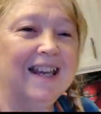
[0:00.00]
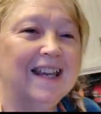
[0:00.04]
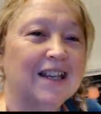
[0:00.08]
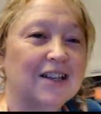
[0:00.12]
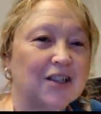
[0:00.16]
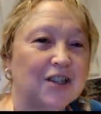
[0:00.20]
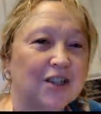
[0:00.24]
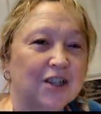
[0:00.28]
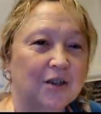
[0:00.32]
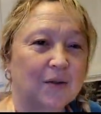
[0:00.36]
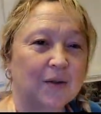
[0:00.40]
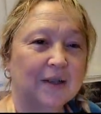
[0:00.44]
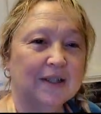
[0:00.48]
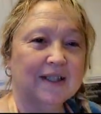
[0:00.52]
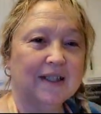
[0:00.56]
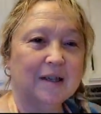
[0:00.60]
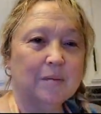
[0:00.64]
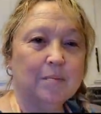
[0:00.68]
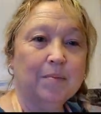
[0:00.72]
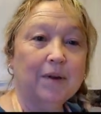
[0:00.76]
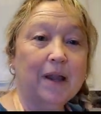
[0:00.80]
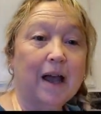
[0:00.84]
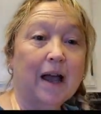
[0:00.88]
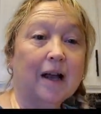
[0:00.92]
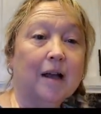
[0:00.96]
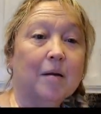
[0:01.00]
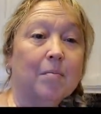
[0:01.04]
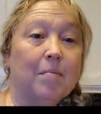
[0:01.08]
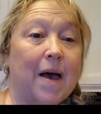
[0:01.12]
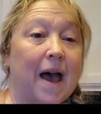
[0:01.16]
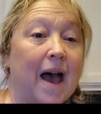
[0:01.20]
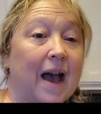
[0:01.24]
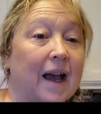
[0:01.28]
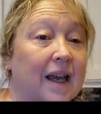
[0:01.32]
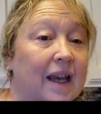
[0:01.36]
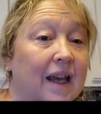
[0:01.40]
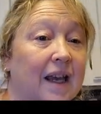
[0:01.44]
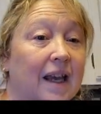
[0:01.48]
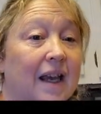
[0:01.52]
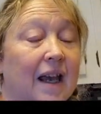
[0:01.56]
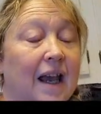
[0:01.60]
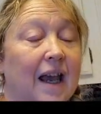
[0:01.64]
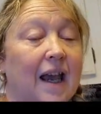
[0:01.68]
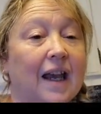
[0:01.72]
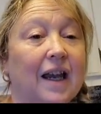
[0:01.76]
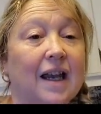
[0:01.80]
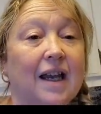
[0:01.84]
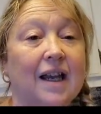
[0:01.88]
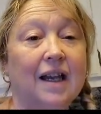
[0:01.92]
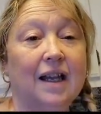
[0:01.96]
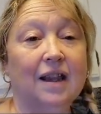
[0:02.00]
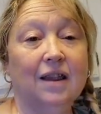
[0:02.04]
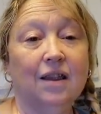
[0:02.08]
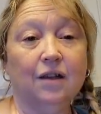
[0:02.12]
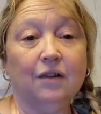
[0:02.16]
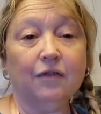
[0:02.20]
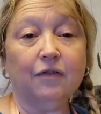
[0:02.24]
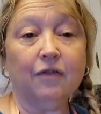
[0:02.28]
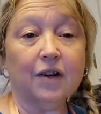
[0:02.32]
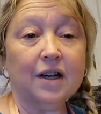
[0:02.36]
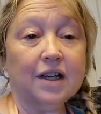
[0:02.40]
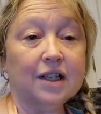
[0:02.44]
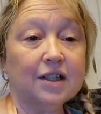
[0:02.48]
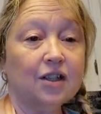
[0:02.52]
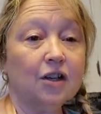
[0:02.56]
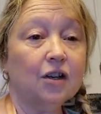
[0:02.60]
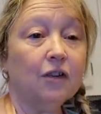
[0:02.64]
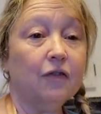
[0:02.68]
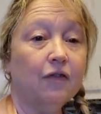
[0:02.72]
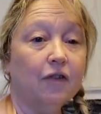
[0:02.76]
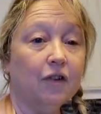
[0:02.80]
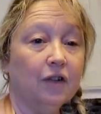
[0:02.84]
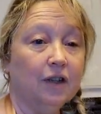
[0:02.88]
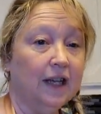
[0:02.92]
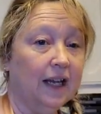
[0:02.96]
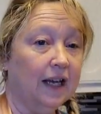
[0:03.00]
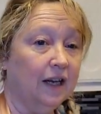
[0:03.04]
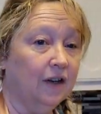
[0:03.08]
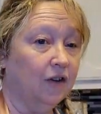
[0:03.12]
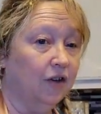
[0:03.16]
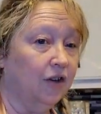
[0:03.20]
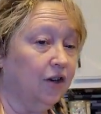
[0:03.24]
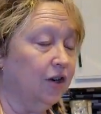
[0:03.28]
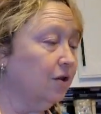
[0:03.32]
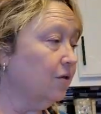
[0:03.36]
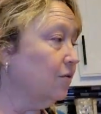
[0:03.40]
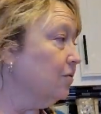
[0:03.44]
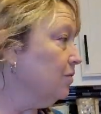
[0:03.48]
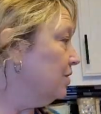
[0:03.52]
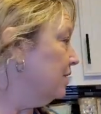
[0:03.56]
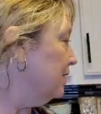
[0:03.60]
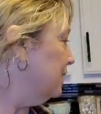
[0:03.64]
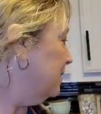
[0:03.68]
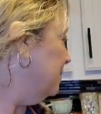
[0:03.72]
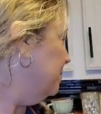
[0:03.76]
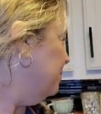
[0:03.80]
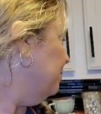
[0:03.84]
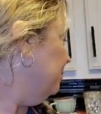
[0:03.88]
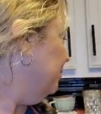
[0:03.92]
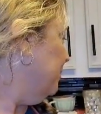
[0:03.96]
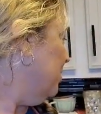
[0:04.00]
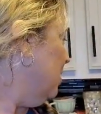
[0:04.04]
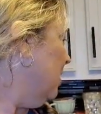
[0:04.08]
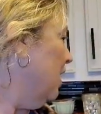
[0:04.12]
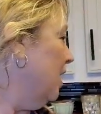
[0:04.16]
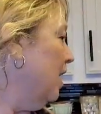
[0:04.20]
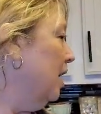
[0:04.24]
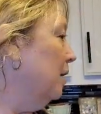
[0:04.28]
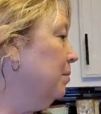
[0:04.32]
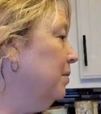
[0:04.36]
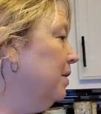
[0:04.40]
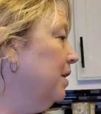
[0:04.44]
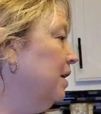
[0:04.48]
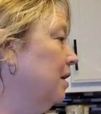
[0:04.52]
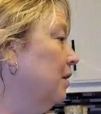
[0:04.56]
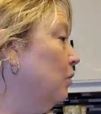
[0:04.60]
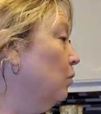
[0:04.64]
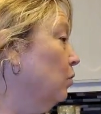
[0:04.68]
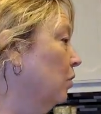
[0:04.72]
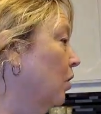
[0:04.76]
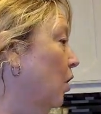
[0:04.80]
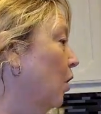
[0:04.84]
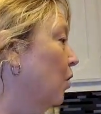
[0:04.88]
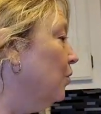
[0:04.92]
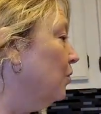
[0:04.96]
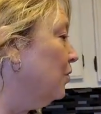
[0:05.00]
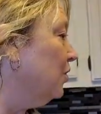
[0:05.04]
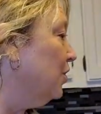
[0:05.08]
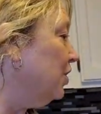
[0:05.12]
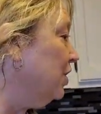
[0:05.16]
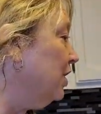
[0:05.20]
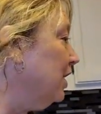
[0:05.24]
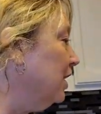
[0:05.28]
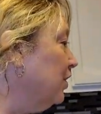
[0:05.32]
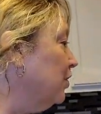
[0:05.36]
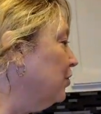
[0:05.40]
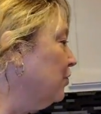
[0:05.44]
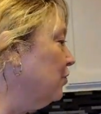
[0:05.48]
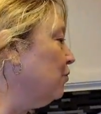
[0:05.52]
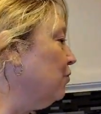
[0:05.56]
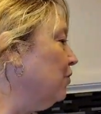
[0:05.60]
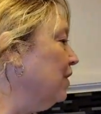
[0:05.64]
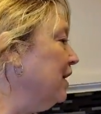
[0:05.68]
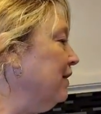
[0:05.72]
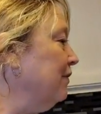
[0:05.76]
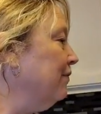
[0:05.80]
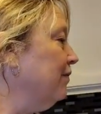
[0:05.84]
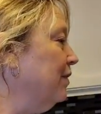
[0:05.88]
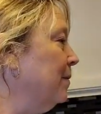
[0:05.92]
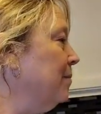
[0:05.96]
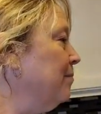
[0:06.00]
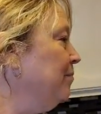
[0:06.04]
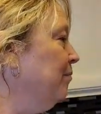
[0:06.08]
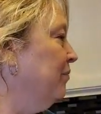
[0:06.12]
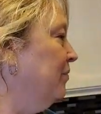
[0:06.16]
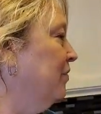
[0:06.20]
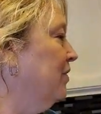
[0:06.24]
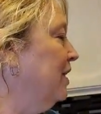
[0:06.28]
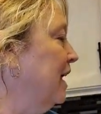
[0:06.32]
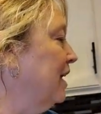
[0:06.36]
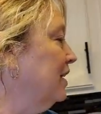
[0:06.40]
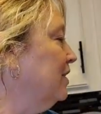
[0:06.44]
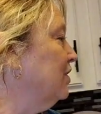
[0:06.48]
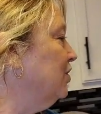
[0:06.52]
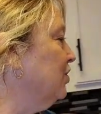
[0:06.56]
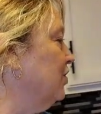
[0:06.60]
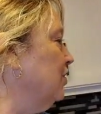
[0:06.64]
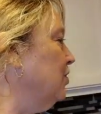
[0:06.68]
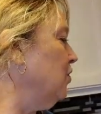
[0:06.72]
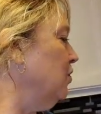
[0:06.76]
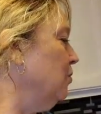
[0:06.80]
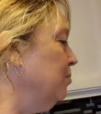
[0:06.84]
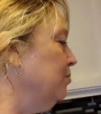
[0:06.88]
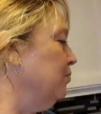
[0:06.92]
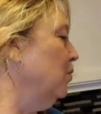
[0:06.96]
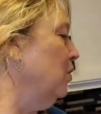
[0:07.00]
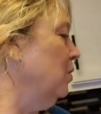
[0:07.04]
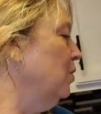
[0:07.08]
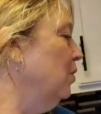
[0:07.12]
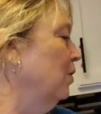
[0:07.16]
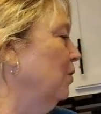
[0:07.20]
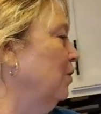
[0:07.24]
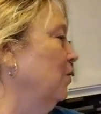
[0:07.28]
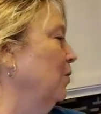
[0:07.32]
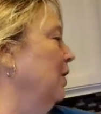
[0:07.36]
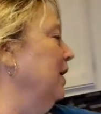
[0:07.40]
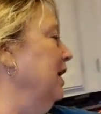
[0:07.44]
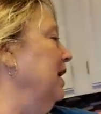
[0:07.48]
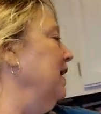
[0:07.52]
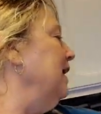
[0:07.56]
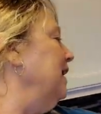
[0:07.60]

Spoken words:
into a Ziploc baggie and get it in the freezer for later use. I'm gonna, good grief, that soup, woohoo,